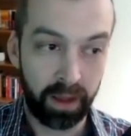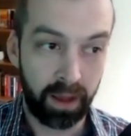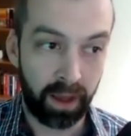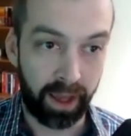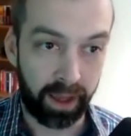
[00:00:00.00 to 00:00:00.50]

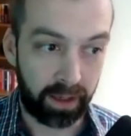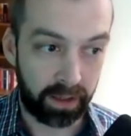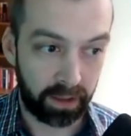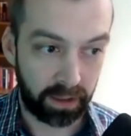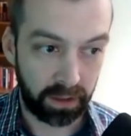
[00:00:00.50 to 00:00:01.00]

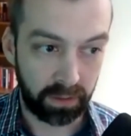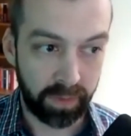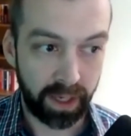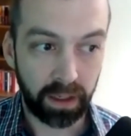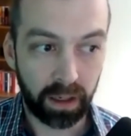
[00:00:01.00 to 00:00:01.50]
And you
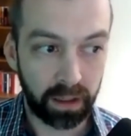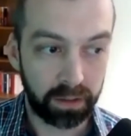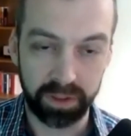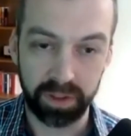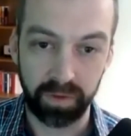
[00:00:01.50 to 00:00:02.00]
might get
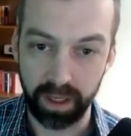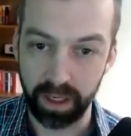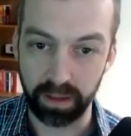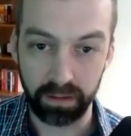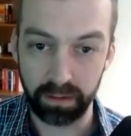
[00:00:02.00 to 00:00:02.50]
arguments for
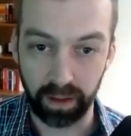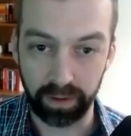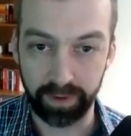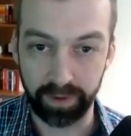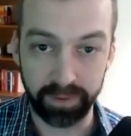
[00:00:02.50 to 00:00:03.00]
either.
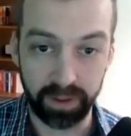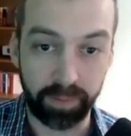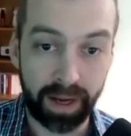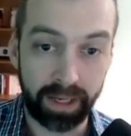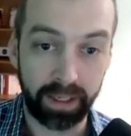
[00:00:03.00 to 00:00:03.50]
I'm in the
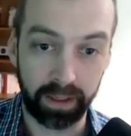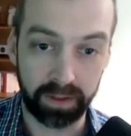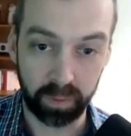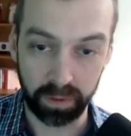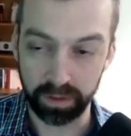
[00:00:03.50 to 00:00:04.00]

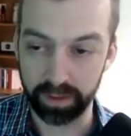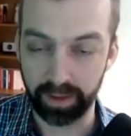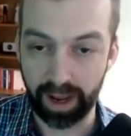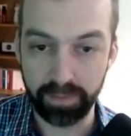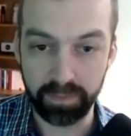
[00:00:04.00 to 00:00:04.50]
podcast world.
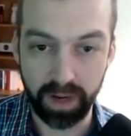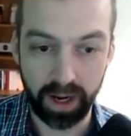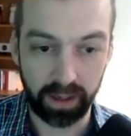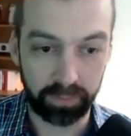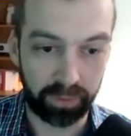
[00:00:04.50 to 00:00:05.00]
I'm
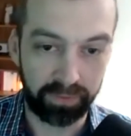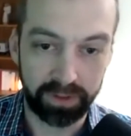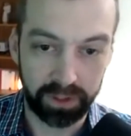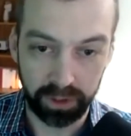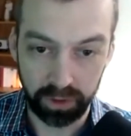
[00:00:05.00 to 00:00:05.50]
not a
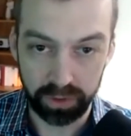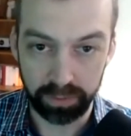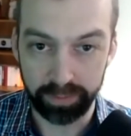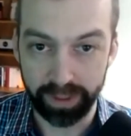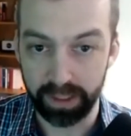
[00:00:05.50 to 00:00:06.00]
professional
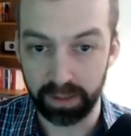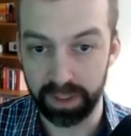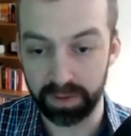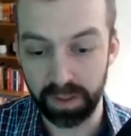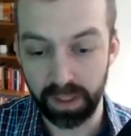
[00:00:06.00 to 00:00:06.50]
YouTuber by any
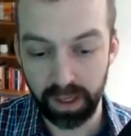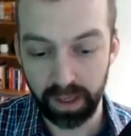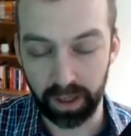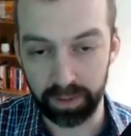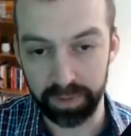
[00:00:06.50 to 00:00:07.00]
means.
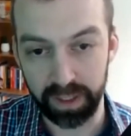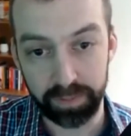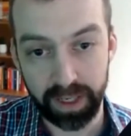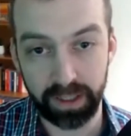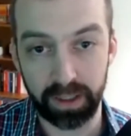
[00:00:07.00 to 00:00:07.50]
But in the
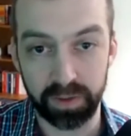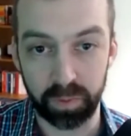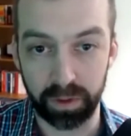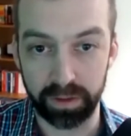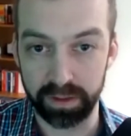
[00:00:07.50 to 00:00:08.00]
podcast
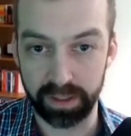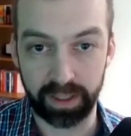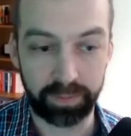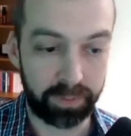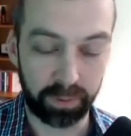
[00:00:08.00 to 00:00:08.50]
world, there's a
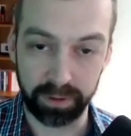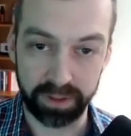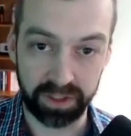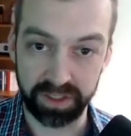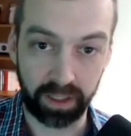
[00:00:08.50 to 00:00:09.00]
lot of people where
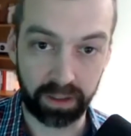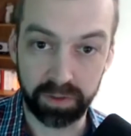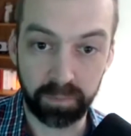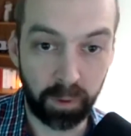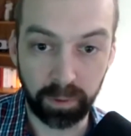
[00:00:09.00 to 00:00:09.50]
it's just like,
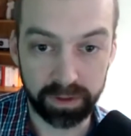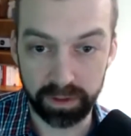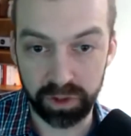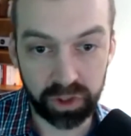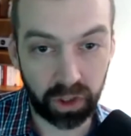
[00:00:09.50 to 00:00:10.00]
just focus on
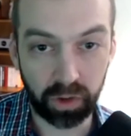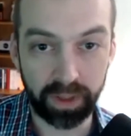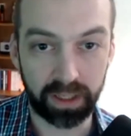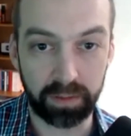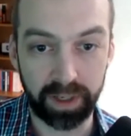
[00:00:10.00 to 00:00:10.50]
the show,
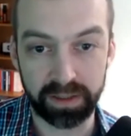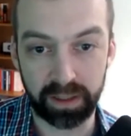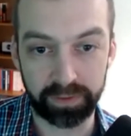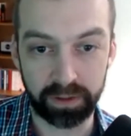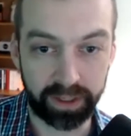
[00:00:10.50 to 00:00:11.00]
make it the best
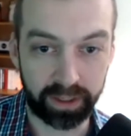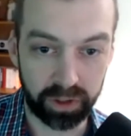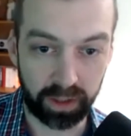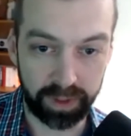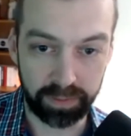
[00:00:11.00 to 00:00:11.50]
ever, and that'll
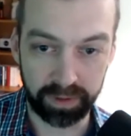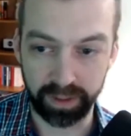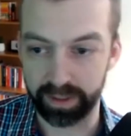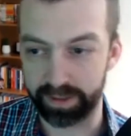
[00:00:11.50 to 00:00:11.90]
draw people in.